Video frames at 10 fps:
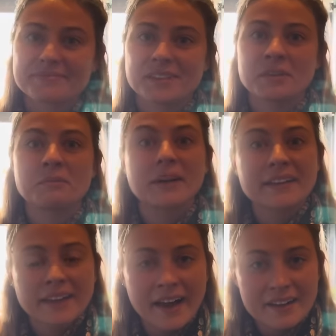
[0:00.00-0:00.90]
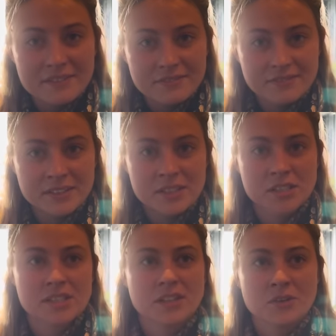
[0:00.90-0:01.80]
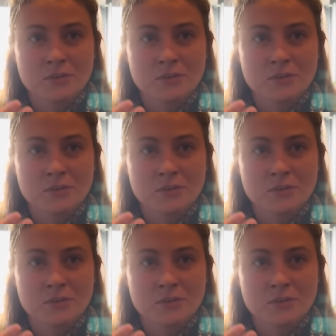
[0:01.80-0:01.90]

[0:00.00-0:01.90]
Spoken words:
you bring life because you're